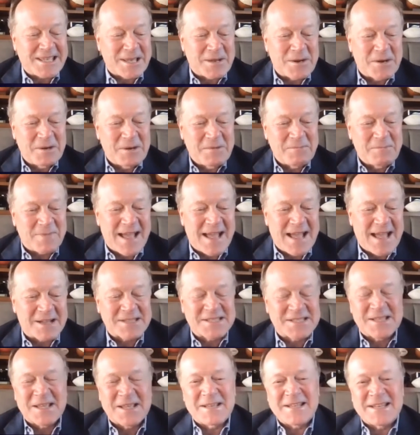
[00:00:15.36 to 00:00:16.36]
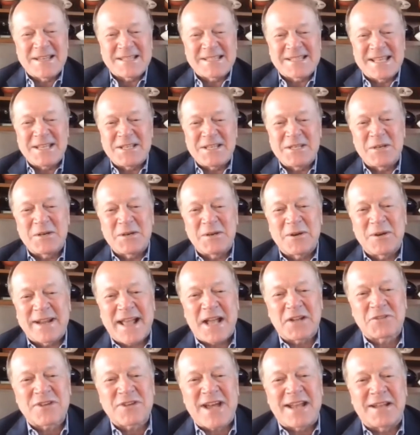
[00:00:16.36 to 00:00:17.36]
you. Mal's good to see you, and
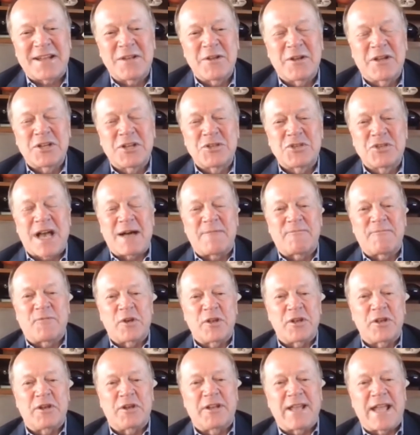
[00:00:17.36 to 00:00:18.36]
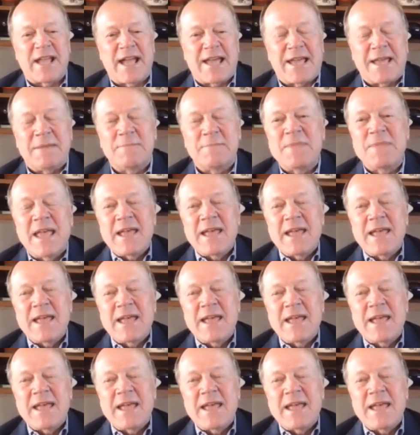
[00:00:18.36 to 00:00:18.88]
I try to do a good job for you today.